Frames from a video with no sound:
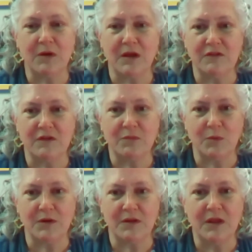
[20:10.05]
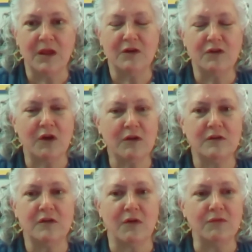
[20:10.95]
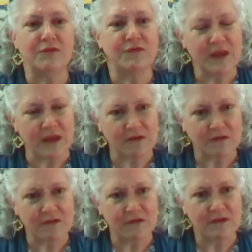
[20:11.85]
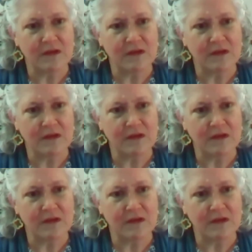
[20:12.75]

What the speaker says: I just want to talk, don't fix.